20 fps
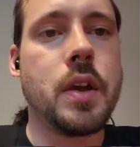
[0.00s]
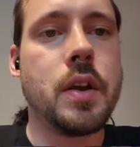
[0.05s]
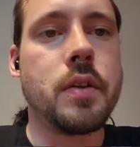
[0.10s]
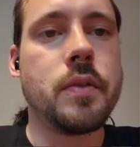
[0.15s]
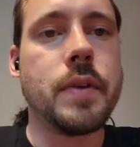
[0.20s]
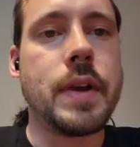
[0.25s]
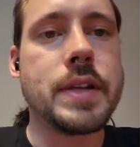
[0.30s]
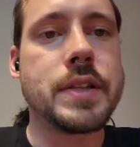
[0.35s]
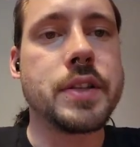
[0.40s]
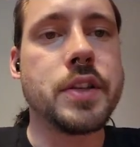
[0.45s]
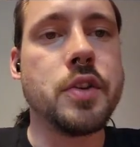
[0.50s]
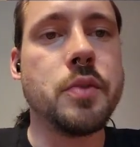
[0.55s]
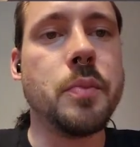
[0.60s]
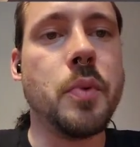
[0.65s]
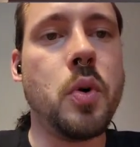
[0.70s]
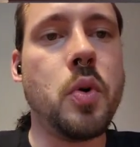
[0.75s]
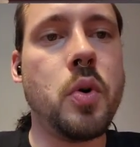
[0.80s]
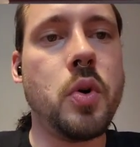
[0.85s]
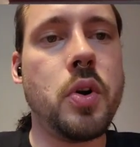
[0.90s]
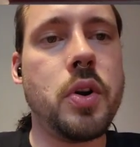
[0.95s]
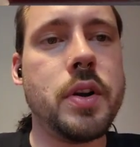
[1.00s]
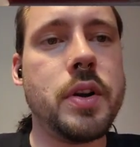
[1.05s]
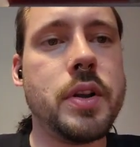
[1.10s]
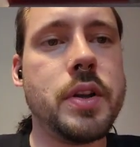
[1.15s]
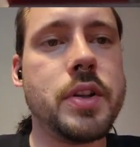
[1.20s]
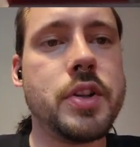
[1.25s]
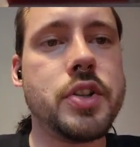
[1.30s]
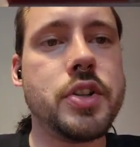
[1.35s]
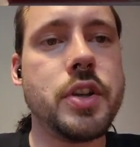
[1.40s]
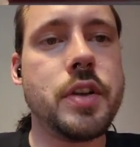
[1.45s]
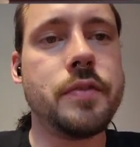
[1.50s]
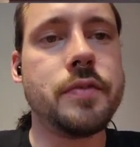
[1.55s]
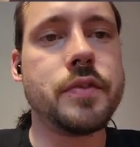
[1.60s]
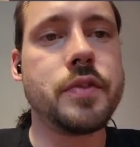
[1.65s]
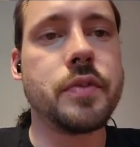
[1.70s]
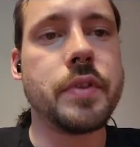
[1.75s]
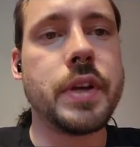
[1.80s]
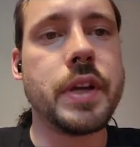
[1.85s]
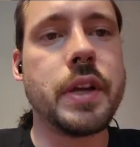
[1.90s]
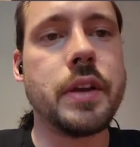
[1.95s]
Rescue Board,
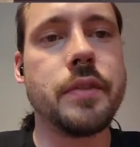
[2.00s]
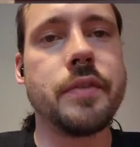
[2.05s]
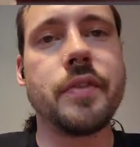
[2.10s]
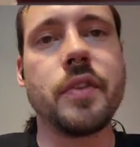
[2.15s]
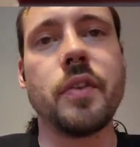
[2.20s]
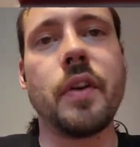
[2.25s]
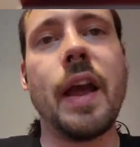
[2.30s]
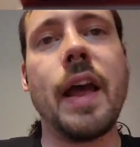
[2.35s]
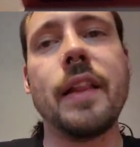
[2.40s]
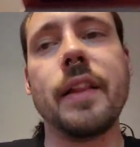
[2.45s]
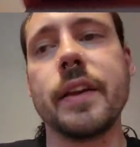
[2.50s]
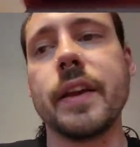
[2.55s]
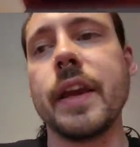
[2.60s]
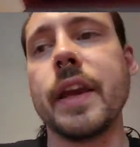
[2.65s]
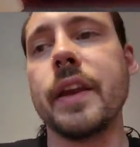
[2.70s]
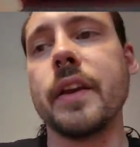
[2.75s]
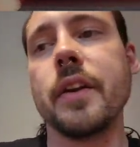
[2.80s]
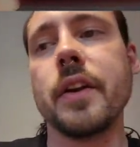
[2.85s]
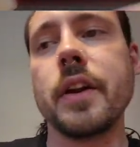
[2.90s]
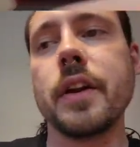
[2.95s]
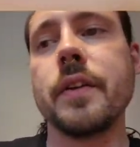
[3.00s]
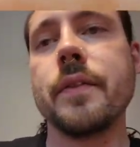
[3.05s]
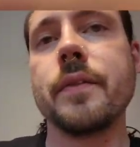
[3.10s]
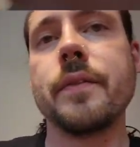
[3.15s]
Shiftry, Feraligatr.